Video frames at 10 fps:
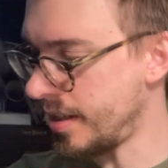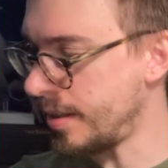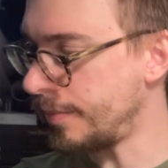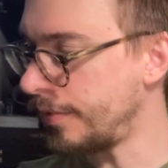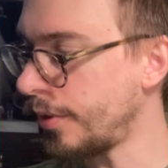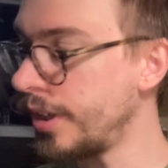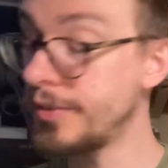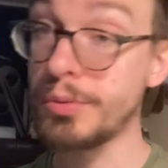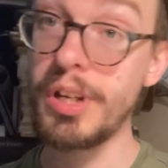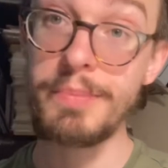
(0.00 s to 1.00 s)
before you have
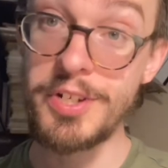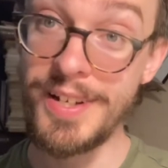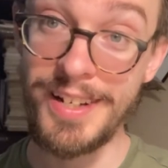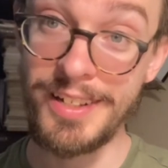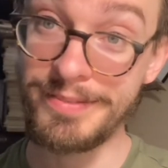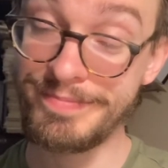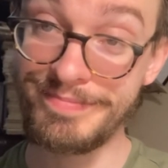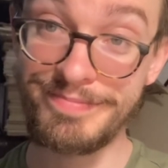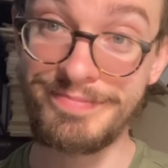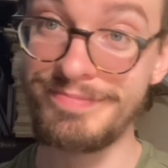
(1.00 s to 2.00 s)
to remachine it,
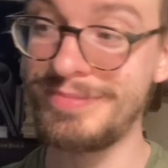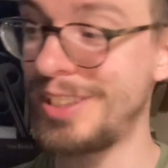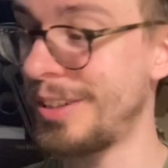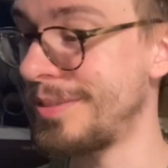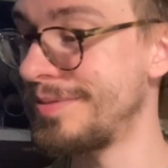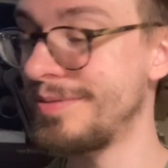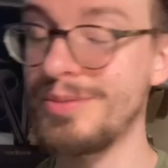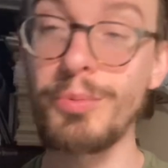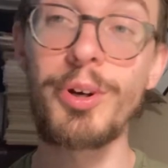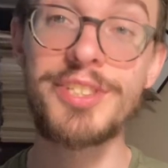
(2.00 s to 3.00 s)

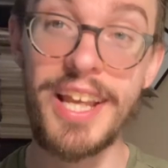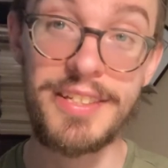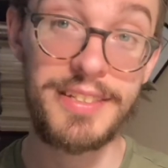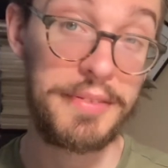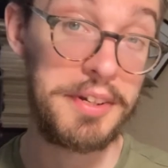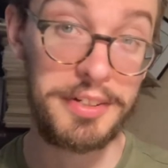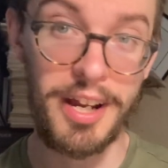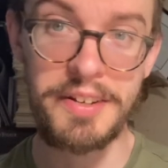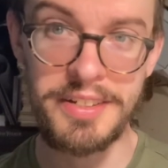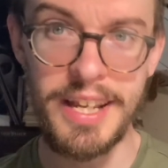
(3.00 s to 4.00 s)
worst case scenario, you're
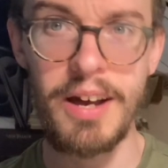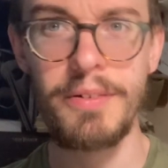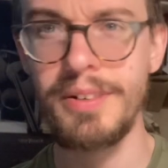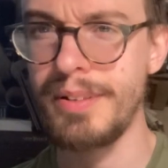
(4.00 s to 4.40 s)
cutting it down,